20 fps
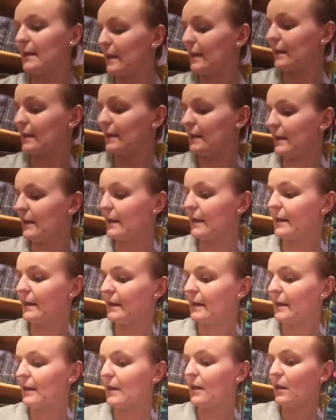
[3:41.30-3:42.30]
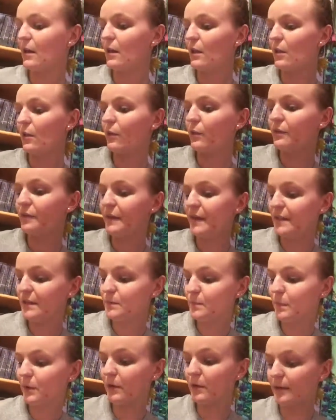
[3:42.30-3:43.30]
And then this
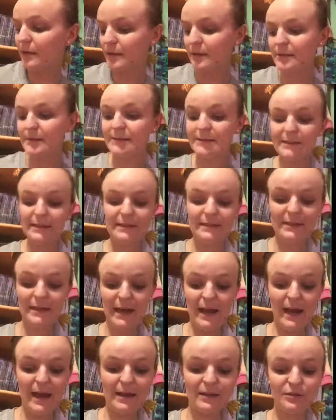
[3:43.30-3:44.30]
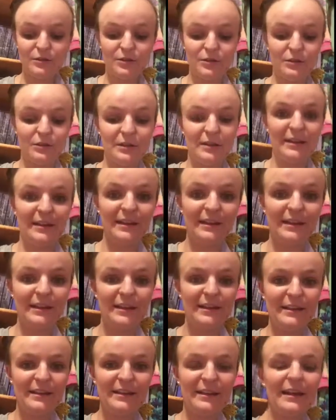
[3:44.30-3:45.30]
book, Sydney actually
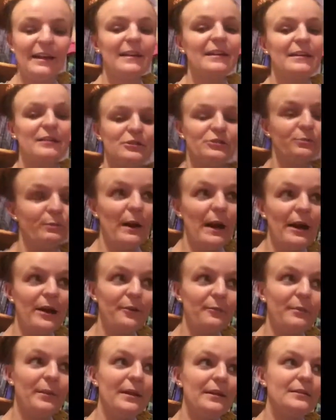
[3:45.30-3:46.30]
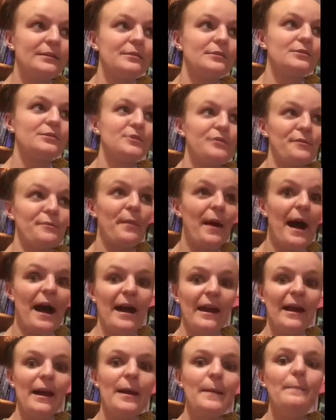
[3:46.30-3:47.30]
inspired me to
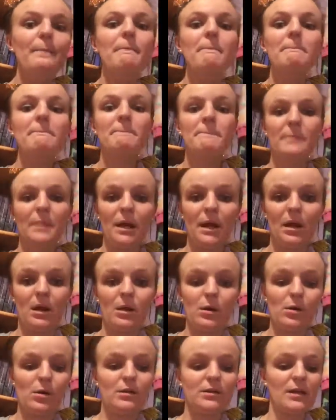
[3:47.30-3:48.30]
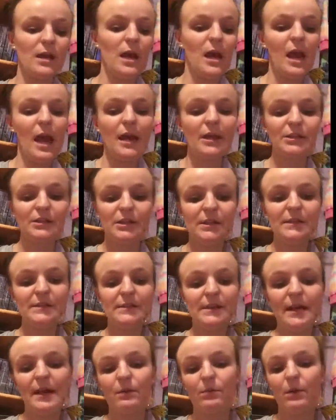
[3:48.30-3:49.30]
buy it because she
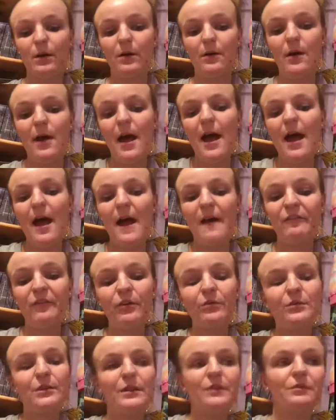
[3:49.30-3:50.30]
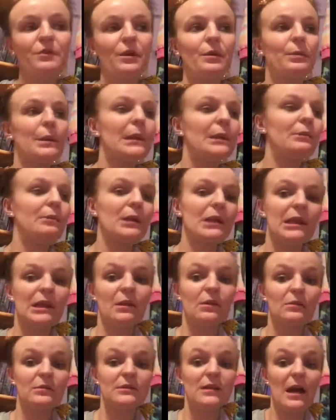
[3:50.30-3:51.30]
said, well, I've owned it for a really
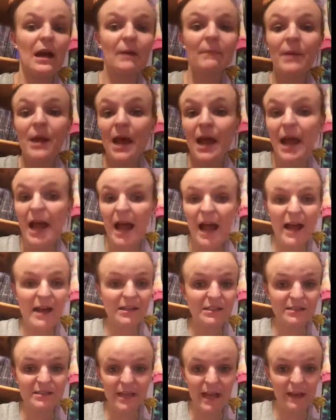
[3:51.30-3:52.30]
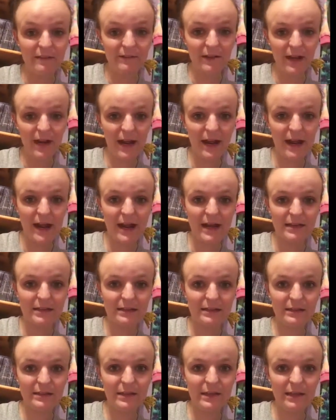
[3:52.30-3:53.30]
long time. I just haven't had
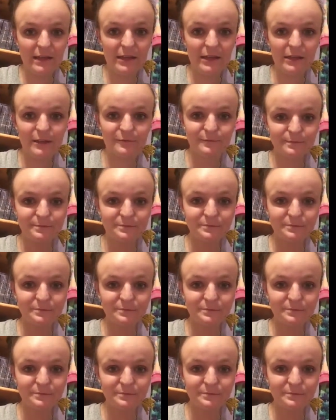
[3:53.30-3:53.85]
the